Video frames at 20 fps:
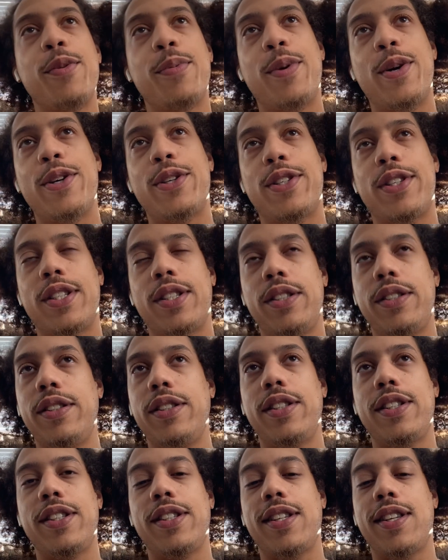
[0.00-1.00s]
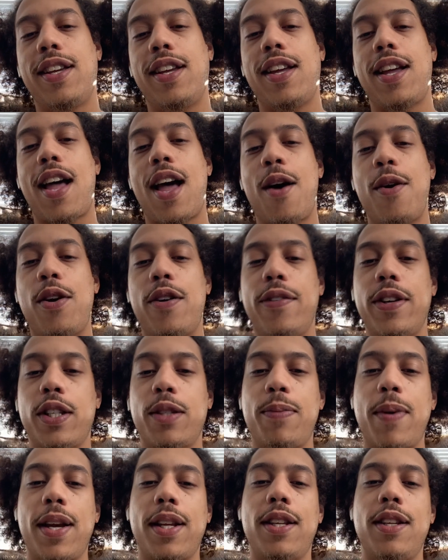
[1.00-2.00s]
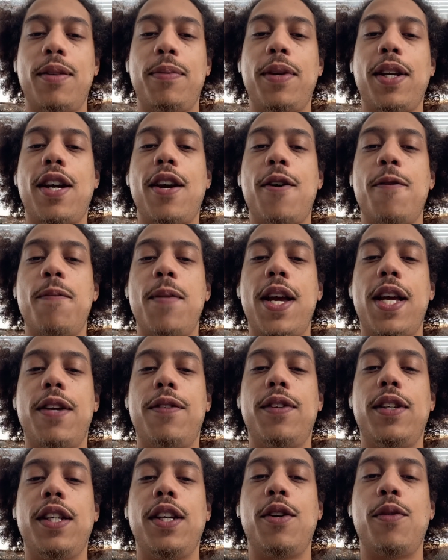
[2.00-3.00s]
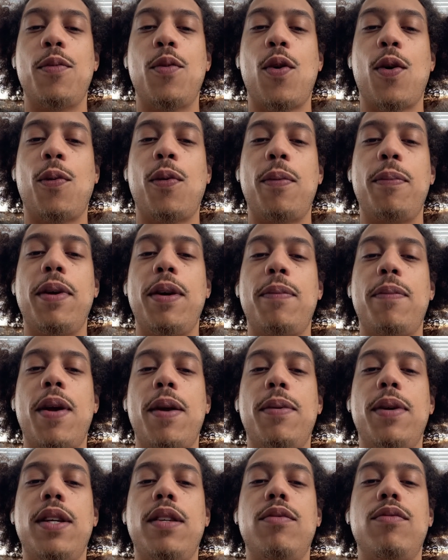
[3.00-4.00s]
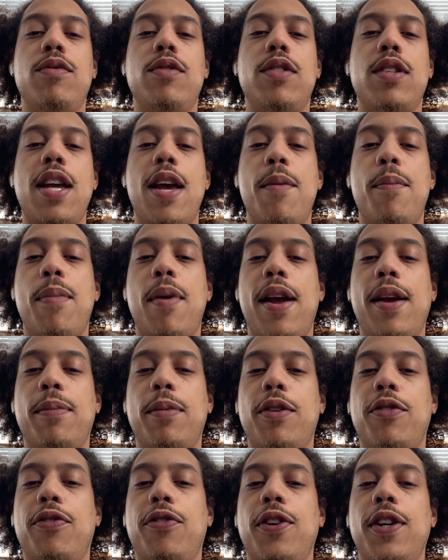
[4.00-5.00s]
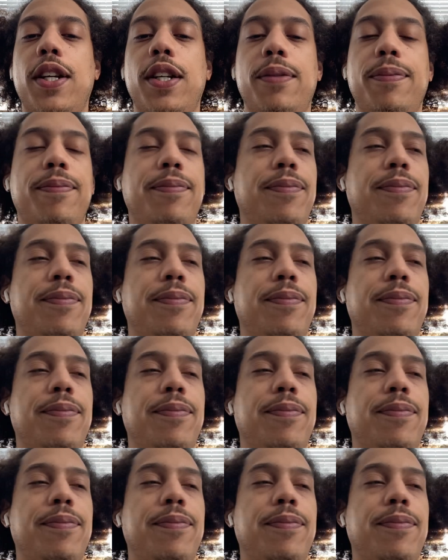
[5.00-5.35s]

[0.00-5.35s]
person I would have expected to become man of the year more would be maybe Sam Bankman-Fried.